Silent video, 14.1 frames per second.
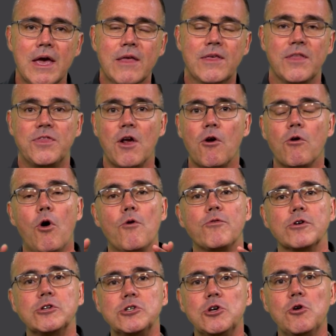That there are over
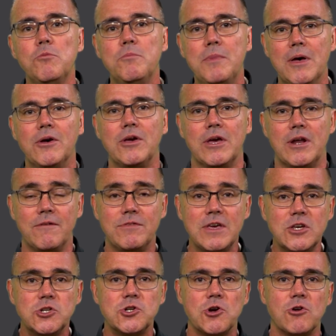2 million of
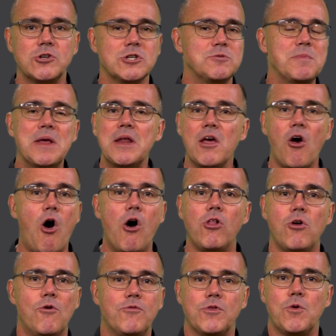these churches meeting all
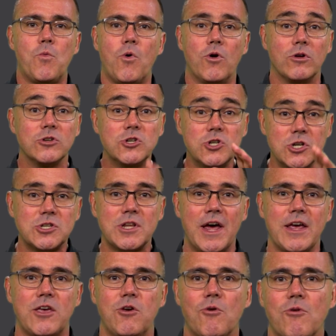over the world, just
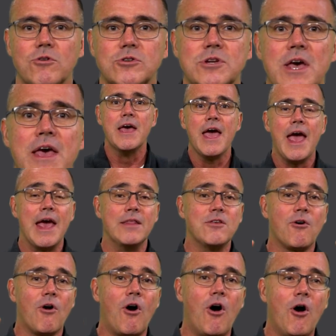like yours, and
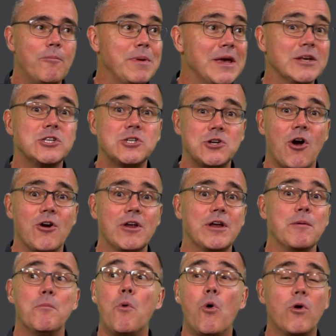they're all being started,
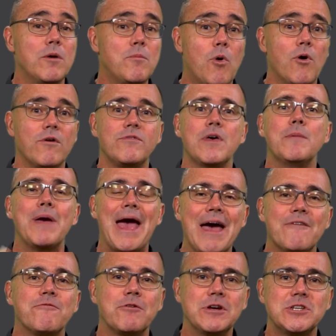more and more of them,
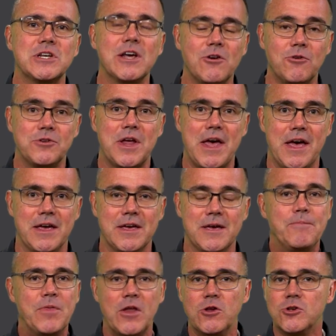every single day.
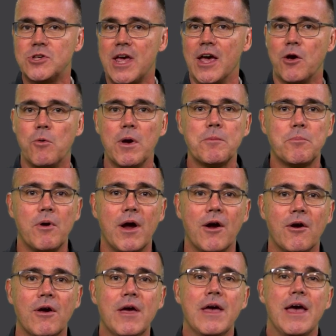Then you say a quick
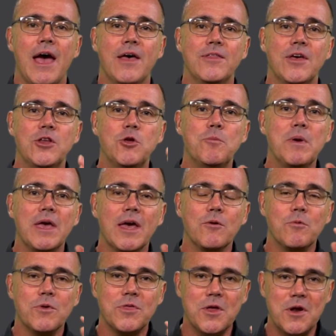prayer, and then you begin
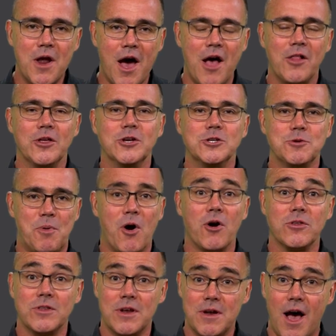with the knowledge
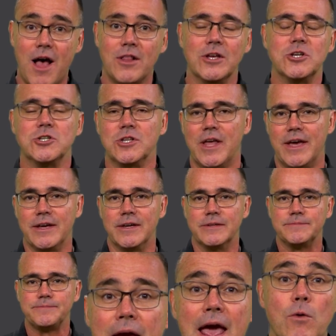part, the knowledge leg.
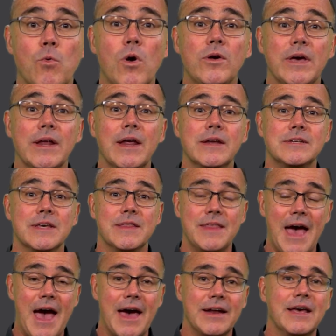And we'll get into
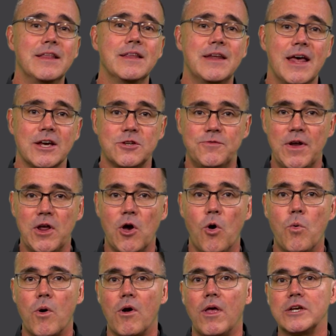that in the next video,
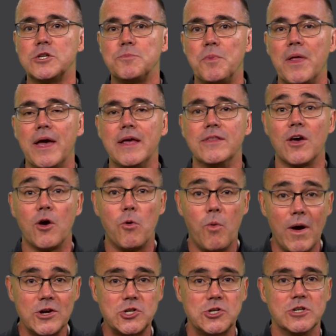where I'll explain the
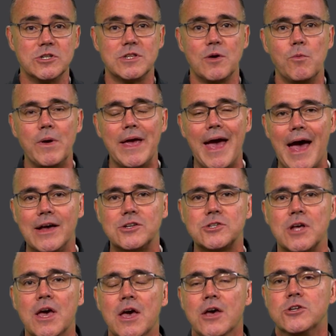questions that we ask
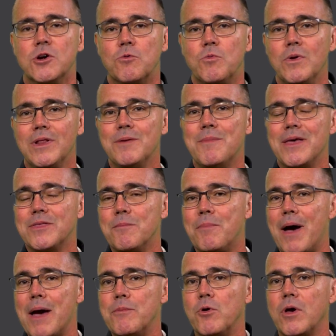to really make the
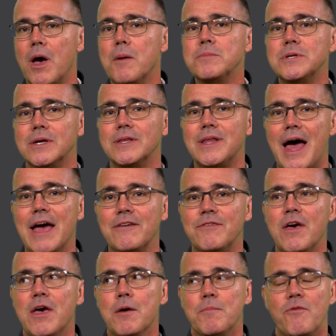Bible come to life
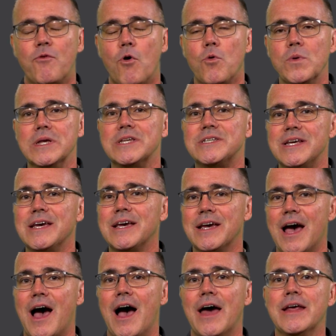before we seek
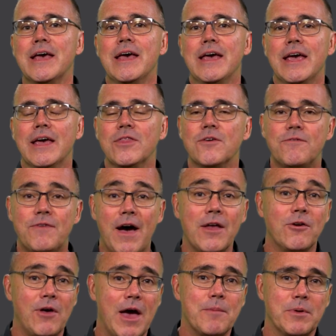God in the
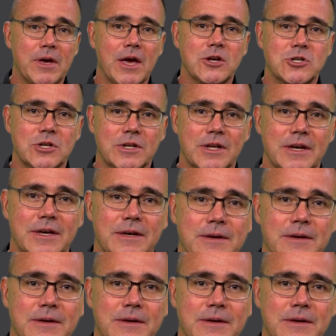final application leg.